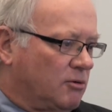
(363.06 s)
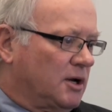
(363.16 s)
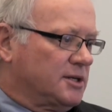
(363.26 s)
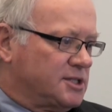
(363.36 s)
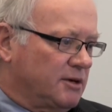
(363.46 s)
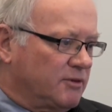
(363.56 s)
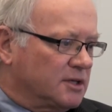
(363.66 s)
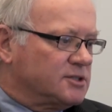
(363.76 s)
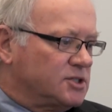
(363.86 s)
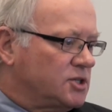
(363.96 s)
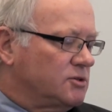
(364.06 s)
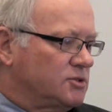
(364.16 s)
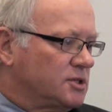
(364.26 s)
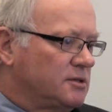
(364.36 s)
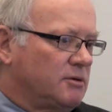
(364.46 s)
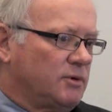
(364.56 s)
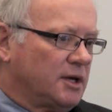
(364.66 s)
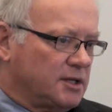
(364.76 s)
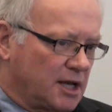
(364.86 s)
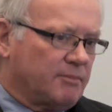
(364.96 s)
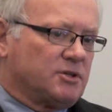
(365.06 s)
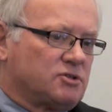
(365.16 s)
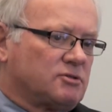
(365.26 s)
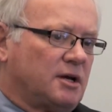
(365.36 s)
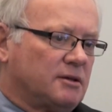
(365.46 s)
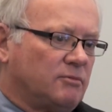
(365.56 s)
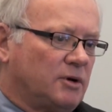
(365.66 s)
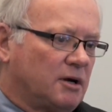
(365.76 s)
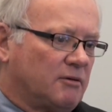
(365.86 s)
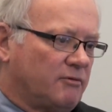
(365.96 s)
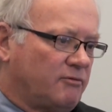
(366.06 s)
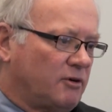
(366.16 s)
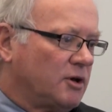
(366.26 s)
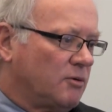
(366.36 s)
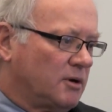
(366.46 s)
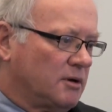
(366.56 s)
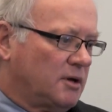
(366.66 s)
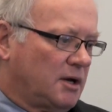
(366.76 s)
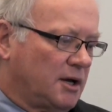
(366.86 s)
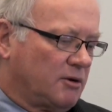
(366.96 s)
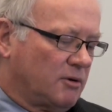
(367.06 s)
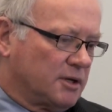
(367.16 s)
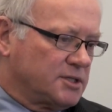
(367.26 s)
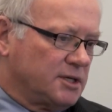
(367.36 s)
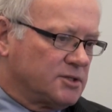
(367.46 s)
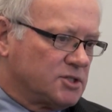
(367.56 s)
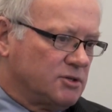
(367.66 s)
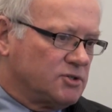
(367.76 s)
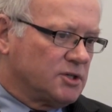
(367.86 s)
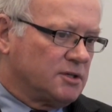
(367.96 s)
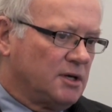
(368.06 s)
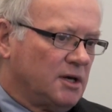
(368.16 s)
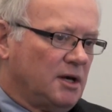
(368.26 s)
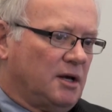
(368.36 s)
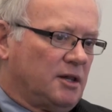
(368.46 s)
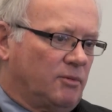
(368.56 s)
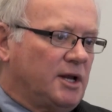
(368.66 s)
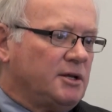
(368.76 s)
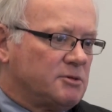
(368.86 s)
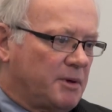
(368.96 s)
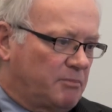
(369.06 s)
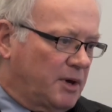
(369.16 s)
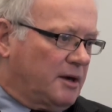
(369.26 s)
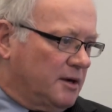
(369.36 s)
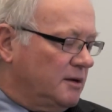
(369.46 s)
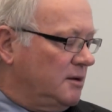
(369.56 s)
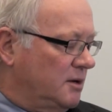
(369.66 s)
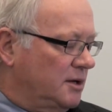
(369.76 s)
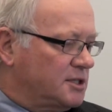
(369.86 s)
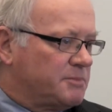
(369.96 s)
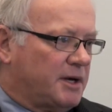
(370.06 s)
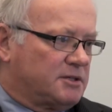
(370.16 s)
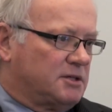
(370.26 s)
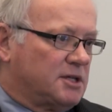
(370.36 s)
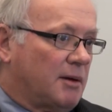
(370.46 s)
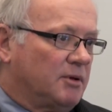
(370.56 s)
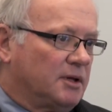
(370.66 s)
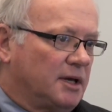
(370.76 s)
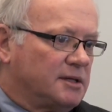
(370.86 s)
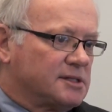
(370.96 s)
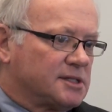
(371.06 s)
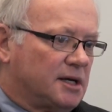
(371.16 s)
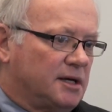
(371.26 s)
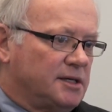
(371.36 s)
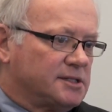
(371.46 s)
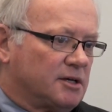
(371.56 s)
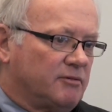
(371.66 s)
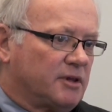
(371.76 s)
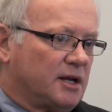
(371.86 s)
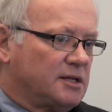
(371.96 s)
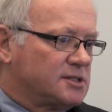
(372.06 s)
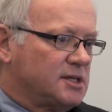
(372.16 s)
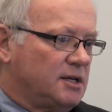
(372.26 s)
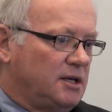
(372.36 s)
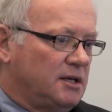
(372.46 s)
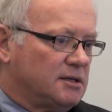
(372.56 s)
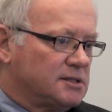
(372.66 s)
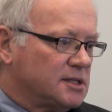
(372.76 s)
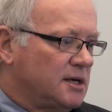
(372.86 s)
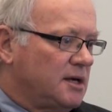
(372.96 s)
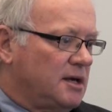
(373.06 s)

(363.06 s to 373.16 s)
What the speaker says: the quality of the institution, that we can demonstrate that we are a very high-quality institution, that we need to be bigger. I expect to double in size over the next 10 years.